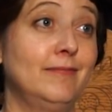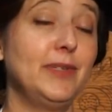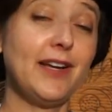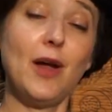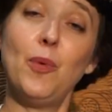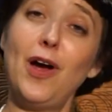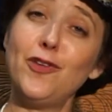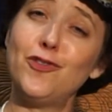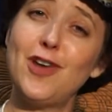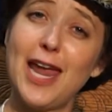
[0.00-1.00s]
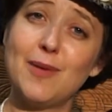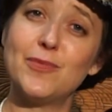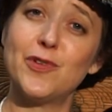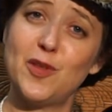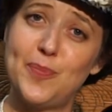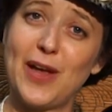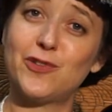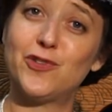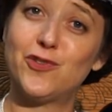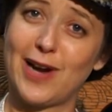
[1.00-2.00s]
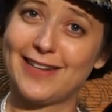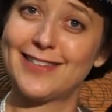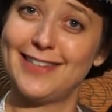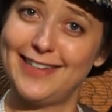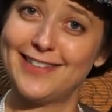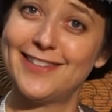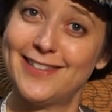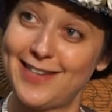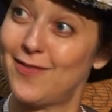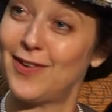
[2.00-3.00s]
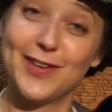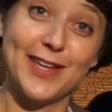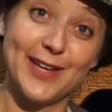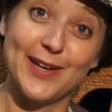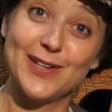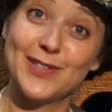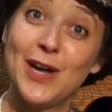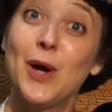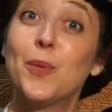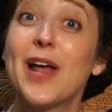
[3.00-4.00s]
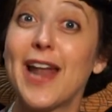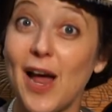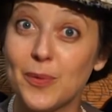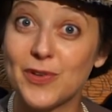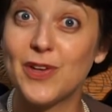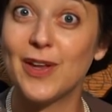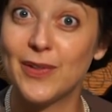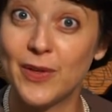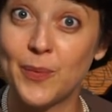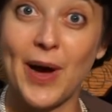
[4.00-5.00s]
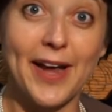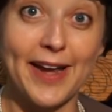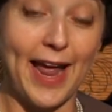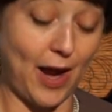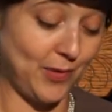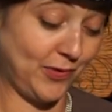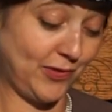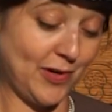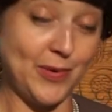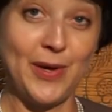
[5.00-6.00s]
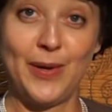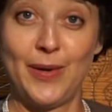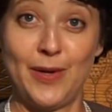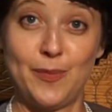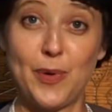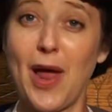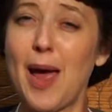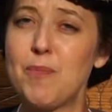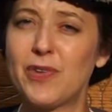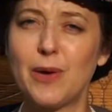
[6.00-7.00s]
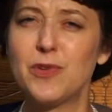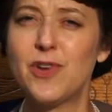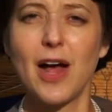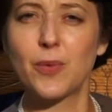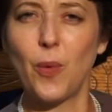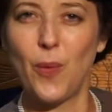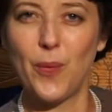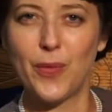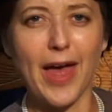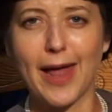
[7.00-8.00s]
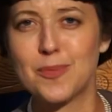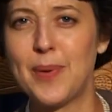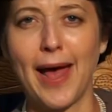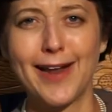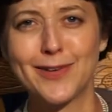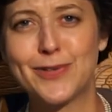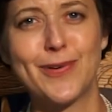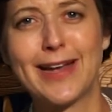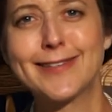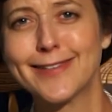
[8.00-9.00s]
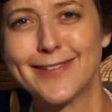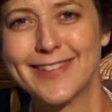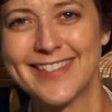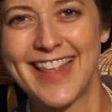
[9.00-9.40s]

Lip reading: But I was named to the best dress list several years when I was in the White House, so perhaps I was not all that bad a dresser as